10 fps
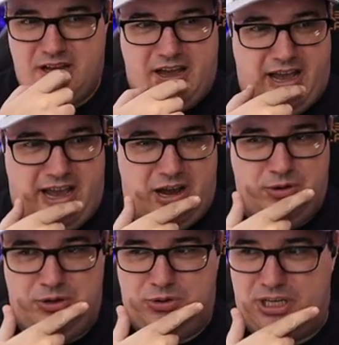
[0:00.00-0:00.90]
How
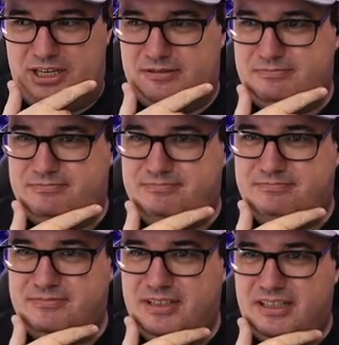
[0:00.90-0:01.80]
annoying.
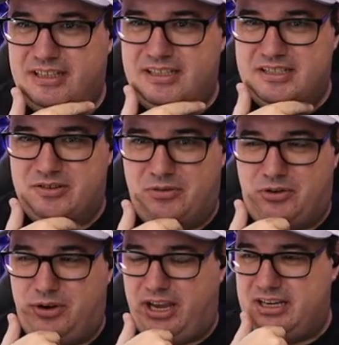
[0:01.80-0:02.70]
So I've
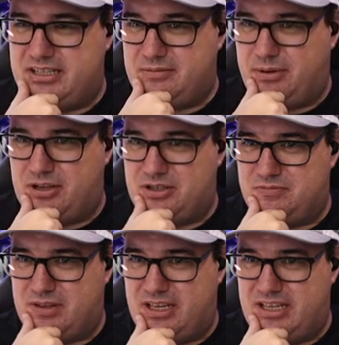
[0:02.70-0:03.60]
created a bunch of
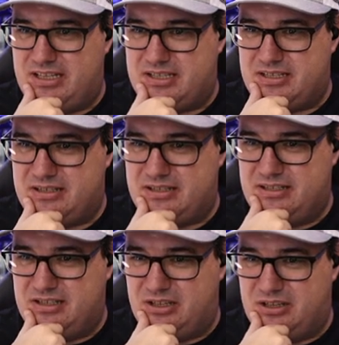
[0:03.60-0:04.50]
these
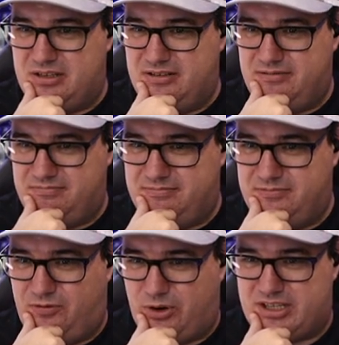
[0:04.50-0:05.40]
that,
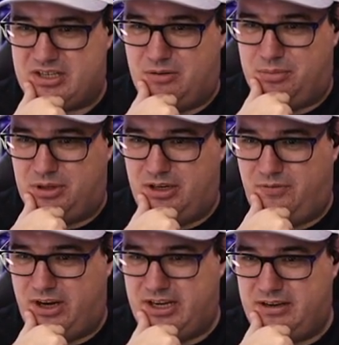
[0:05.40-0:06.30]
for example, if
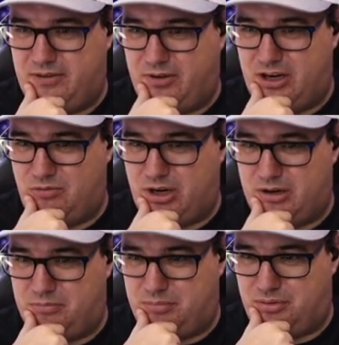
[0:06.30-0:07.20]
I run a
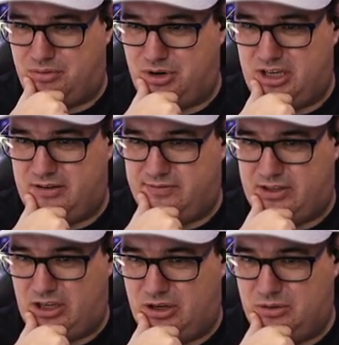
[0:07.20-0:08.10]

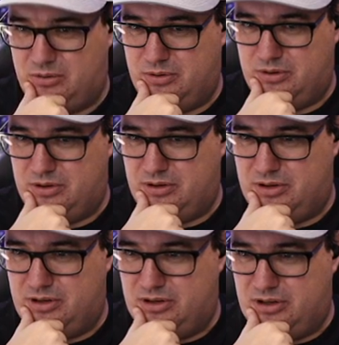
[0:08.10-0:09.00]
preview
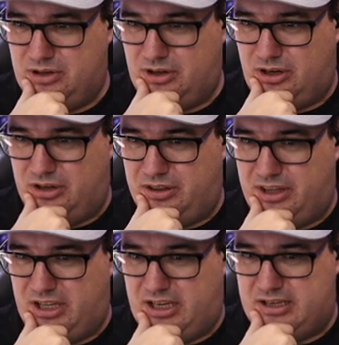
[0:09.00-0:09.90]
on
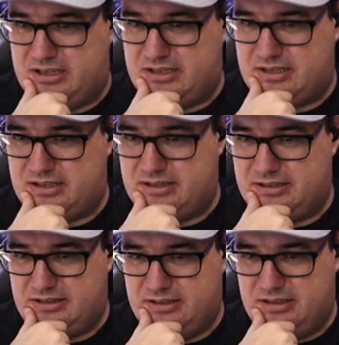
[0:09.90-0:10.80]
this
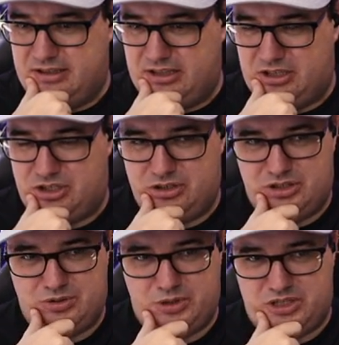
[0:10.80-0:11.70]
should
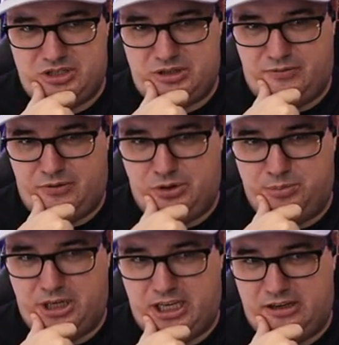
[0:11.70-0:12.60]
switch to the
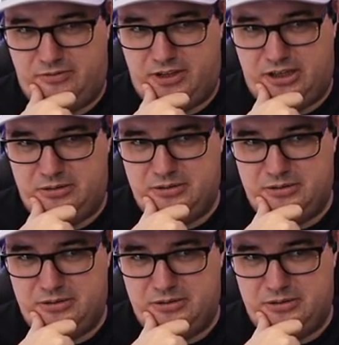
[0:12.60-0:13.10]
4-player view.